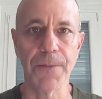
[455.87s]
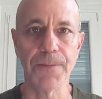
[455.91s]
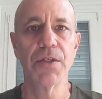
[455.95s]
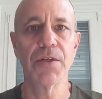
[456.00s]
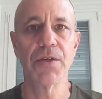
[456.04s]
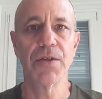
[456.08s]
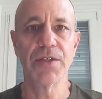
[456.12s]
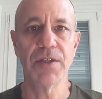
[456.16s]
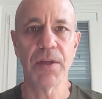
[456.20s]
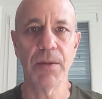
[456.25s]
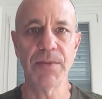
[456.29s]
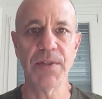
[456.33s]
So
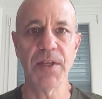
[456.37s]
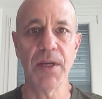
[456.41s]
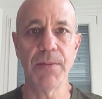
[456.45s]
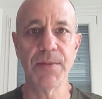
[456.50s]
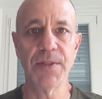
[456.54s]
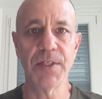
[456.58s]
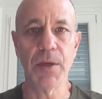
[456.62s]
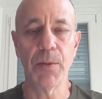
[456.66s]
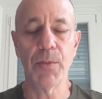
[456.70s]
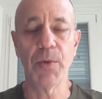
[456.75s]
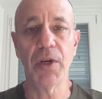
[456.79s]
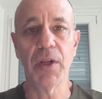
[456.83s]
sometimes
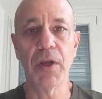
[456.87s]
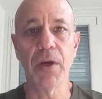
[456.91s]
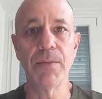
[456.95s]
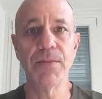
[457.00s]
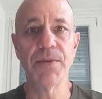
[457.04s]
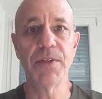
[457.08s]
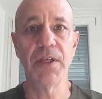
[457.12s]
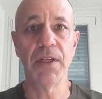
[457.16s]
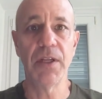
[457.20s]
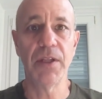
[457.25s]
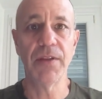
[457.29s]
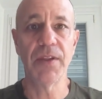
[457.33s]
someone comes
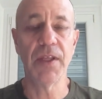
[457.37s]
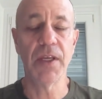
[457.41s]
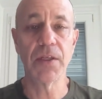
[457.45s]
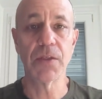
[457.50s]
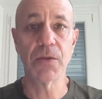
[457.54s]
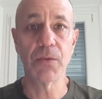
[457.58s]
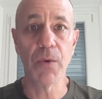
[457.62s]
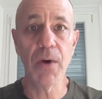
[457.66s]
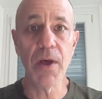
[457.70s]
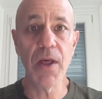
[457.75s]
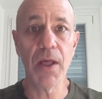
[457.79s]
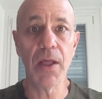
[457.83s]
in and thinks,
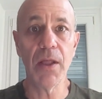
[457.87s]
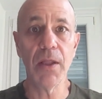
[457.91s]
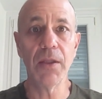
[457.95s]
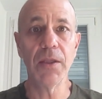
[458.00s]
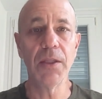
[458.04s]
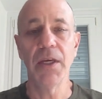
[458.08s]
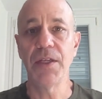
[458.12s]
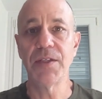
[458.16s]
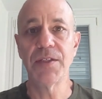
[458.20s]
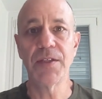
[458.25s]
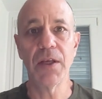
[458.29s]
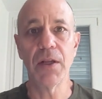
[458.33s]
well,
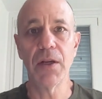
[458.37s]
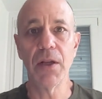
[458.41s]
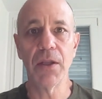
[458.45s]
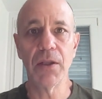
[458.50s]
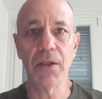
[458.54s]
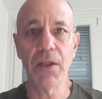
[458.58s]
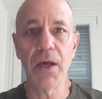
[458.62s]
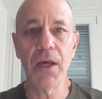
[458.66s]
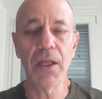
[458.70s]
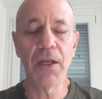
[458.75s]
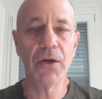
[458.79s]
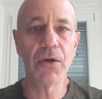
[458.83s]
it said
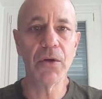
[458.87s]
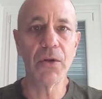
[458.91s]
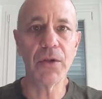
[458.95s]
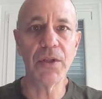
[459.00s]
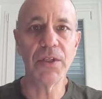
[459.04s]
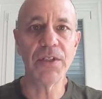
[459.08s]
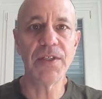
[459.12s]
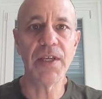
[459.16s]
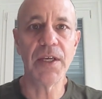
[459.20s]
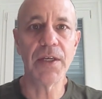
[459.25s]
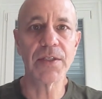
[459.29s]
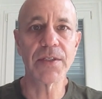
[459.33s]
online it only
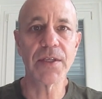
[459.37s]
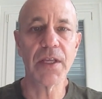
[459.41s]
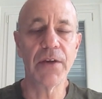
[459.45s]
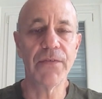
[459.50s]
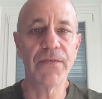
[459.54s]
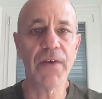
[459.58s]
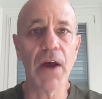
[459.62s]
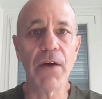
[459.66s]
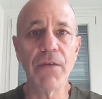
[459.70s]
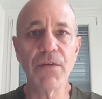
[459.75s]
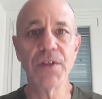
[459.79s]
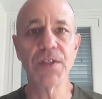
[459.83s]
takes like
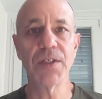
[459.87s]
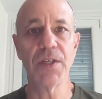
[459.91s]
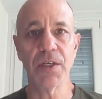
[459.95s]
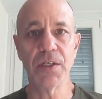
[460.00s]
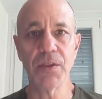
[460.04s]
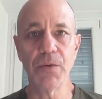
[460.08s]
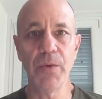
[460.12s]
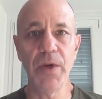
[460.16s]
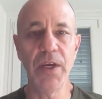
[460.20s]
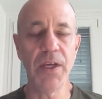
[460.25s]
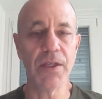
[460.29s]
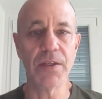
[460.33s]
5 or 6
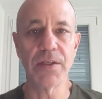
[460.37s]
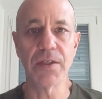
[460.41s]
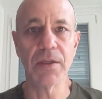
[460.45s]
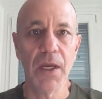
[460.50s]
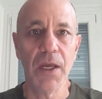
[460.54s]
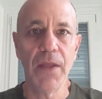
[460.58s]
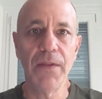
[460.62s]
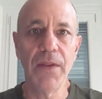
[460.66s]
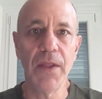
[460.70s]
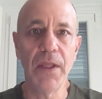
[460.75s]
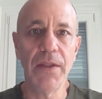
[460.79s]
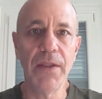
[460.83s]
weeks.
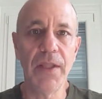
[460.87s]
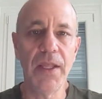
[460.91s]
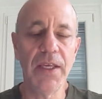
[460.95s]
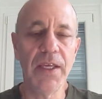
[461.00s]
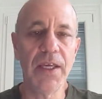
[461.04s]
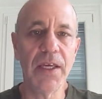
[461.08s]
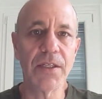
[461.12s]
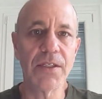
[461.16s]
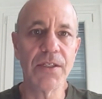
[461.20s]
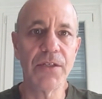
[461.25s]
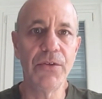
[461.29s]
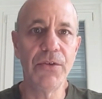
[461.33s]
And then they
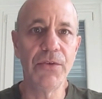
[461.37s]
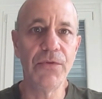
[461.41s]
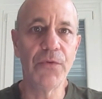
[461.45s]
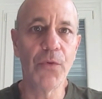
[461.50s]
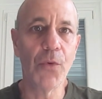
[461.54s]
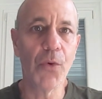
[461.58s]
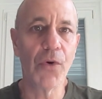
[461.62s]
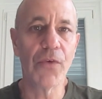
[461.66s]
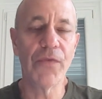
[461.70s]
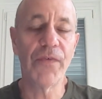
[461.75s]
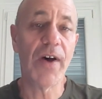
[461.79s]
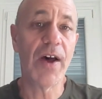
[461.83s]
get to
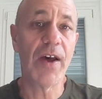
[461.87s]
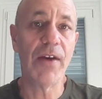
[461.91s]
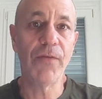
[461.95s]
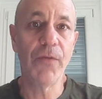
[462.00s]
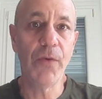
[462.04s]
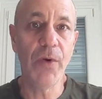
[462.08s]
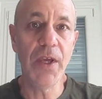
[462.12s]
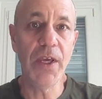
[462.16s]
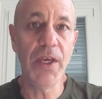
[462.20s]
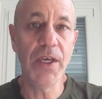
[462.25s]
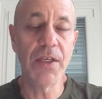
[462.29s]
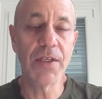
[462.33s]
4 or 5
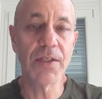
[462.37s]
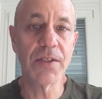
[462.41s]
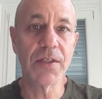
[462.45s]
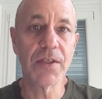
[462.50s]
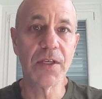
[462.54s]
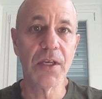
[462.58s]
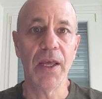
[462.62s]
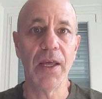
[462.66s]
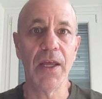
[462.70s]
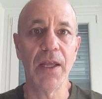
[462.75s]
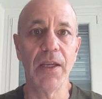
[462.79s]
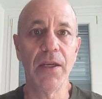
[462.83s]
weeks
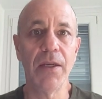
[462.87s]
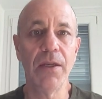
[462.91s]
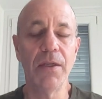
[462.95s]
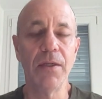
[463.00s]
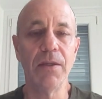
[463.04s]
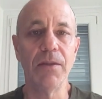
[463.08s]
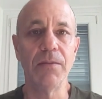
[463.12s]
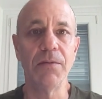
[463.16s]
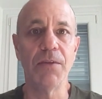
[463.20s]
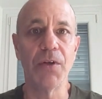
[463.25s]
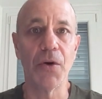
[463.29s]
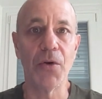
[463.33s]
and
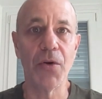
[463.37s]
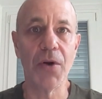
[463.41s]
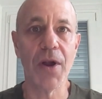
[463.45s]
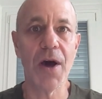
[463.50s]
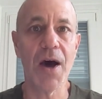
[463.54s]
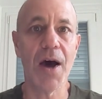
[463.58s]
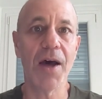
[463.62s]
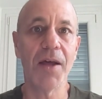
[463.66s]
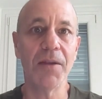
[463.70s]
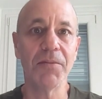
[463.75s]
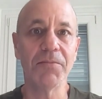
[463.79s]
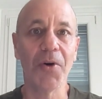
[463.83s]
they're
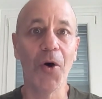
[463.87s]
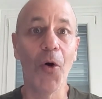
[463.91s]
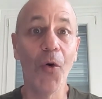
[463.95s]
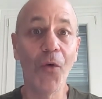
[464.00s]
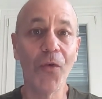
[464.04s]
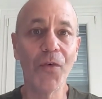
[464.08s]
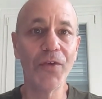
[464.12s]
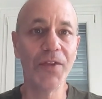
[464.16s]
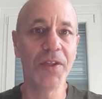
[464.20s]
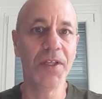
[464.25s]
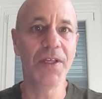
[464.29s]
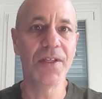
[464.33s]
not
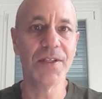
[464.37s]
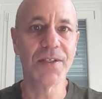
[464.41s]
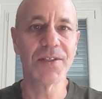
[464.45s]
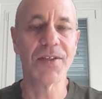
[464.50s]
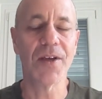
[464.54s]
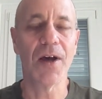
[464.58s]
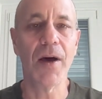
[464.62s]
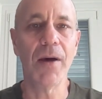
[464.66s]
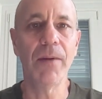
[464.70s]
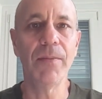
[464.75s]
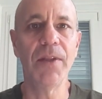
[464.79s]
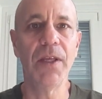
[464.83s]
over the
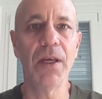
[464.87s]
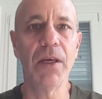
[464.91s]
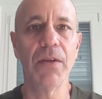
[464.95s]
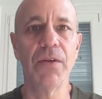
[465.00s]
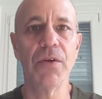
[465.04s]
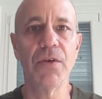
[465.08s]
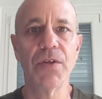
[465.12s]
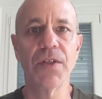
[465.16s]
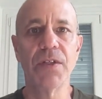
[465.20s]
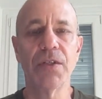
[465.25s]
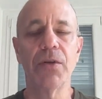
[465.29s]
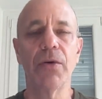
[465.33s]
insomnia and
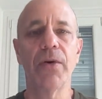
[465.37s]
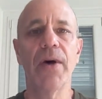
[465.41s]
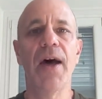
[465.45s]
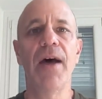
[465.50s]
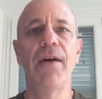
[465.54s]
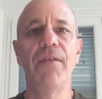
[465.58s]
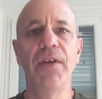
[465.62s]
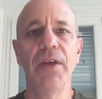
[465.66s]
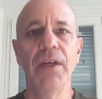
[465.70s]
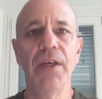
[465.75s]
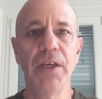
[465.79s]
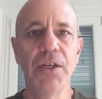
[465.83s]
they're still
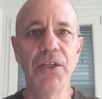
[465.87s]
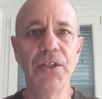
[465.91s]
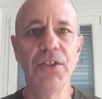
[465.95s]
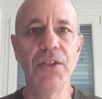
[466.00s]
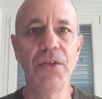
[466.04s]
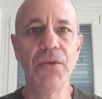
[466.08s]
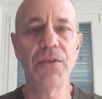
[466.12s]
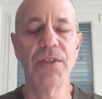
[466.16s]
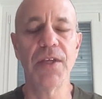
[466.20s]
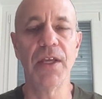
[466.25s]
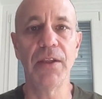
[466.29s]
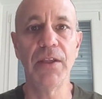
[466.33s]
having
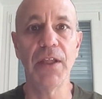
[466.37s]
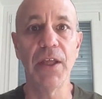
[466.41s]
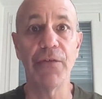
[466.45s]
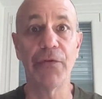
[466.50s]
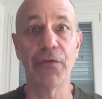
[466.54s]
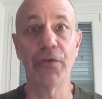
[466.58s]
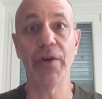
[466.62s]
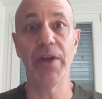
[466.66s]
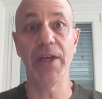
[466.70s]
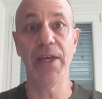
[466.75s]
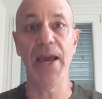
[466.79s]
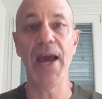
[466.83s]
issues, and they
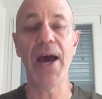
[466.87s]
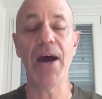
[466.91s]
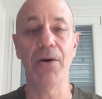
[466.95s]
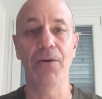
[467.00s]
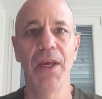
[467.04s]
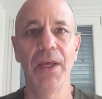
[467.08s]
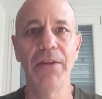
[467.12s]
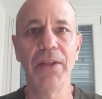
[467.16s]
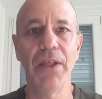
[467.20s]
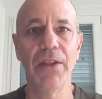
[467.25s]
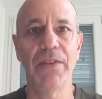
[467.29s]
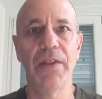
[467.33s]
freak out
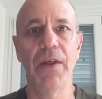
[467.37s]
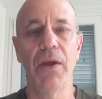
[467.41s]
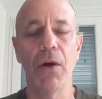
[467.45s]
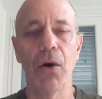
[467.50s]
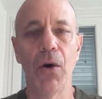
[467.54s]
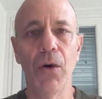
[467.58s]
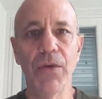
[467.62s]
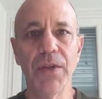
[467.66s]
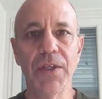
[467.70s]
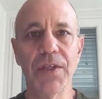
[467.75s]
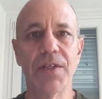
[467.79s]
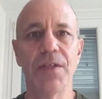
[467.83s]
and they think,
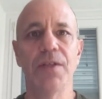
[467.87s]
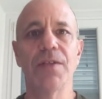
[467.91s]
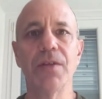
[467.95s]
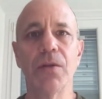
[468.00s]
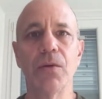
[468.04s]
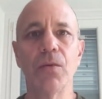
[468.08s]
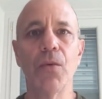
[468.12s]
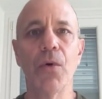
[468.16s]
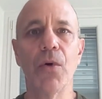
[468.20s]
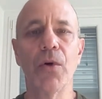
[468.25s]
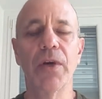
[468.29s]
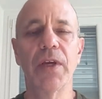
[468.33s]
oh, this
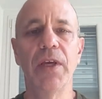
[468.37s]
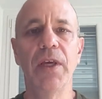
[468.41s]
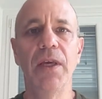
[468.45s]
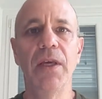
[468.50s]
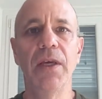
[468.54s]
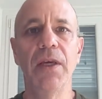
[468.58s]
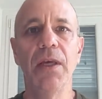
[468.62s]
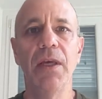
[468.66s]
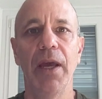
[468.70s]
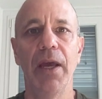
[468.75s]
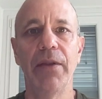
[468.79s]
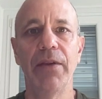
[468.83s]
isn't
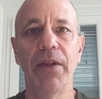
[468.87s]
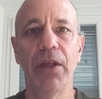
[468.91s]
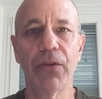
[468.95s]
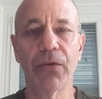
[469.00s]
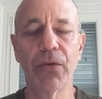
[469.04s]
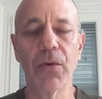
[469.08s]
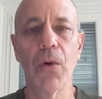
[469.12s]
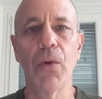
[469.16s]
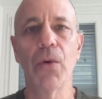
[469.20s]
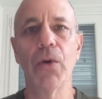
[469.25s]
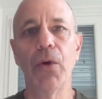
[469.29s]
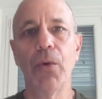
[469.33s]
working, and they
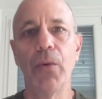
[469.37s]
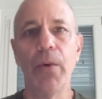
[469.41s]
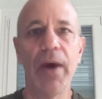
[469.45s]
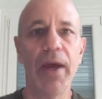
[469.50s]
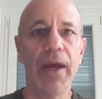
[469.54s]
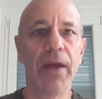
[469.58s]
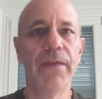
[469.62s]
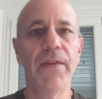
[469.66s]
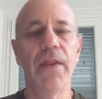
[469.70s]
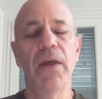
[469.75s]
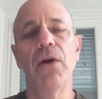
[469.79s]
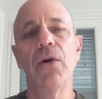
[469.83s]
throw it away
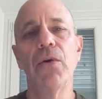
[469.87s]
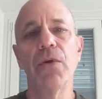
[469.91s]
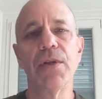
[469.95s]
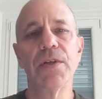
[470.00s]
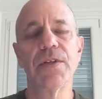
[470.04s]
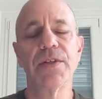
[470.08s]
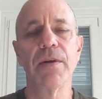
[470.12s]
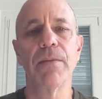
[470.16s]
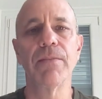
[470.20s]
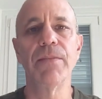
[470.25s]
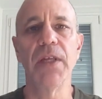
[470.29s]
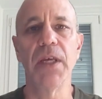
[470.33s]
and they go to
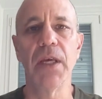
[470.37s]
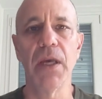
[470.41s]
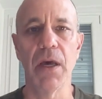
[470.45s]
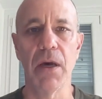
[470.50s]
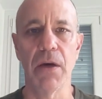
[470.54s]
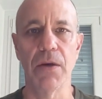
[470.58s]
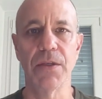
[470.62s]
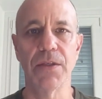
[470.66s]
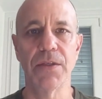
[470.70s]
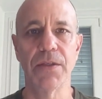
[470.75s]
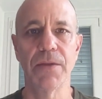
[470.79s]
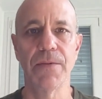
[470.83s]
something
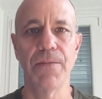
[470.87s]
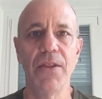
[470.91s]
else.